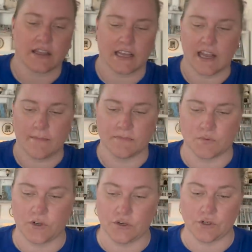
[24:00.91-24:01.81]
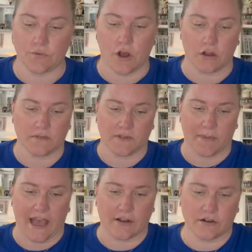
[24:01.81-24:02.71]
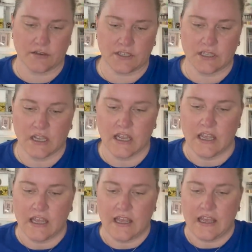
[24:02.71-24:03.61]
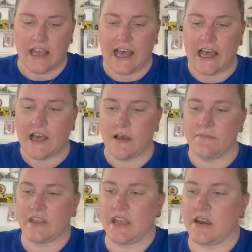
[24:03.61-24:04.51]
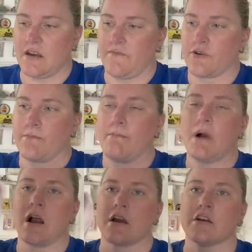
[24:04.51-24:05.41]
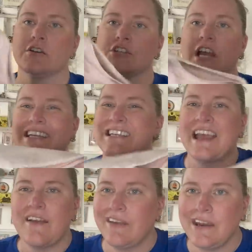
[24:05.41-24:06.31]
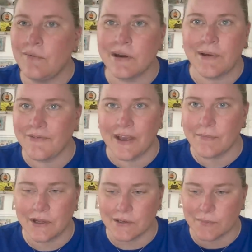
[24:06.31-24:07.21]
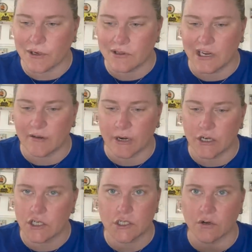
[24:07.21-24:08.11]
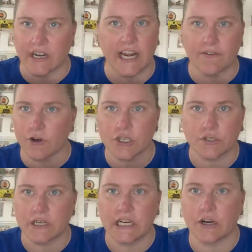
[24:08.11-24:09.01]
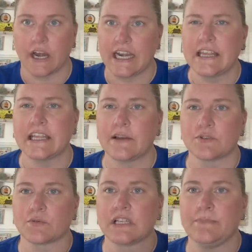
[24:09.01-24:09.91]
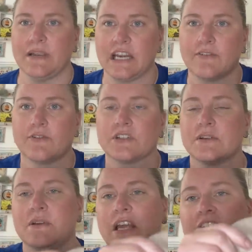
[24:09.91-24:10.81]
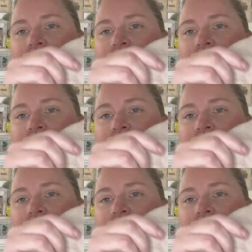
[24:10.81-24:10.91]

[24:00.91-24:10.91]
that comes when you do all of the patterns. Then for March, I didn't have anyone in my family who has a birthday in March or an anniversary or anything that was really meaningful to me.